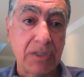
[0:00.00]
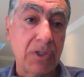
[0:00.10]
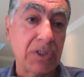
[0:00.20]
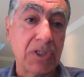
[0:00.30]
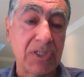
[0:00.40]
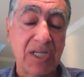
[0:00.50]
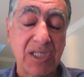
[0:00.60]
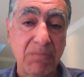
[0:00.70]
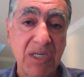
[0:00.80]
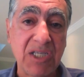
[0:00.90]
Turkish
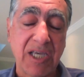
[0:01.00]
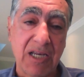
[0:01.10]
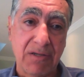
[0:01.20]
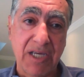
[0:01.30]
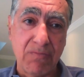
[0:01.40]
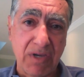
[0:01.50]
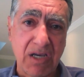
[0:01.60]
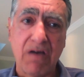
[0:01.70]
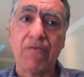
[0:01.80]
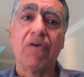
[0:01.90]
SMEs can
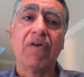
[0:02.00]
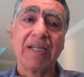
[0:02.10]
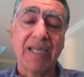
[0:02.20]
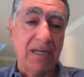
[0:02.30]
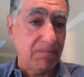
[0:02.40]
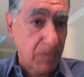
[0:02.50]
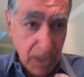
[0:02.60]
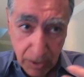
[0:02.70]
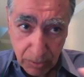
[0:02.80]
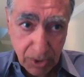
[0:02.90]
recover and can
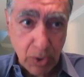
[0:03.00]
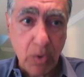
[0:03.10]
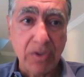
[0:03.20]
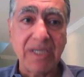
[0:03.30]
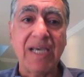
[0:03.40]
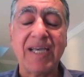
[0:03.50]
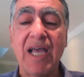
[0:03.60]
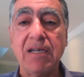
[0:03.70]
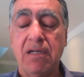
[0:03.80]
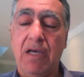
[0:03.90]
slowly
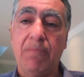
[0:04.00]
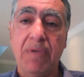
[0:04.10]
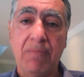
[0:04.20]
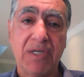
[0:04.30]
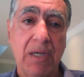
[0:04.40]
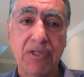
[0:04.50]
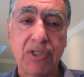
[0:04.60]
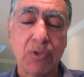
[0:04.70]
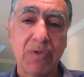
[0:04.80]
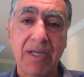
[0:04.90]
again become
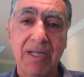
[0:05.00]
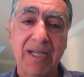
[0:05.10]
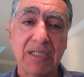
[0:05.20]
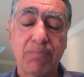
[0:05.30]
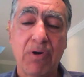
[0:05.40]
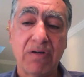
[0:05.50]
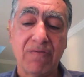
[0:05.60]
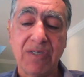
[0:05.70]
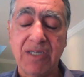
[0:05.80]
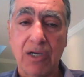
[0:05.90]
integrated as part
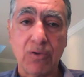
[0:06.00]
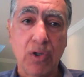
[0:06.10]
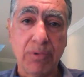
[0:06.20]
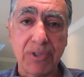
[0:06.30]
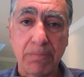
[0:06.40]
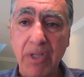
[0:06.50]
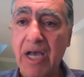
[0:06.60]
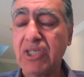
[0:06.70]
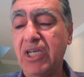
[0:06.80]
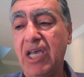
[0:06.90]
of the global
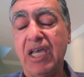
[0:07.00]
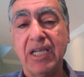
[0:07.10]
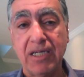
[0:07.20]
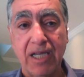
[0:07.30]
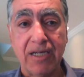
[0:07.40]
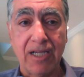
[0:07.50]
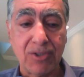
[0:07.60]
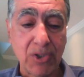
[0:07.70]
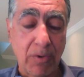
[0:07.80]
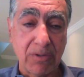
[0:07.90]
supply chain and
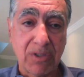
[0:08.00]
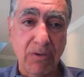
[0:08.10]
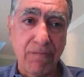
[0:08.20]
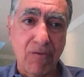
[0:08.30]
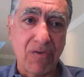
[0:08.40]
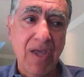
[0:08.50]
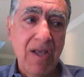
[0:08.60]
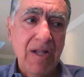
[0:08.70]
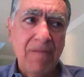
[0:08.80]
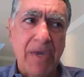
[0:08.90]
so on and so forth.
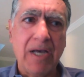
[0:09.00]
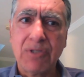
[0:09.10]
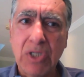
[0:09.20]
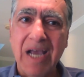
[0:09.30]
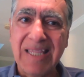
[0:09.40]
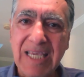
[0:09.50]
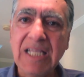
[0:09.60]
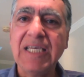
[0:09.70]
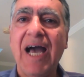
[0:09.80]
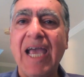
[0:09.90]
So I
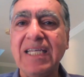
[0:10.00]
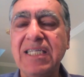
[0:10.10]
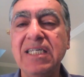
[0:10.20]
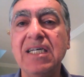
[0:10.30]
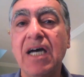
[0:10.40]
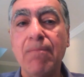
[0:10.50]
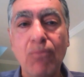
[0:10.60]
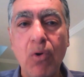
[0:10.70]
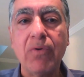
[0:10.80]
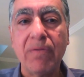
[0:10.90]
think the idea
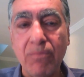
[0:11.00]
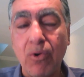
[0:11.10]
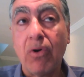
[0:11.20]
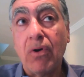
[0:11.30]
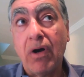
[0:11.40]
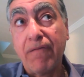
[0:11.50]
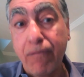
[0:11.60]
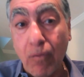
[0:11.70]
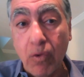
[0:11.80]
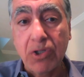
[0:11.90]
more and more,
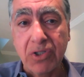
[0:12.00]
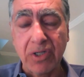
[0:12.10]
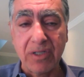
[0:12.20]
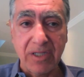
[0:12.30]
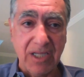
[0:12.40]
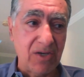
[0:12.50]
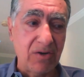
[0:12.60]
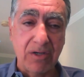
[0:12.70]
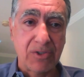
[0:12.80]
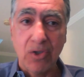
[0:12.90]
unfortunately,
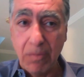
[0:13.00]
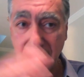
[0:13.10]
there are so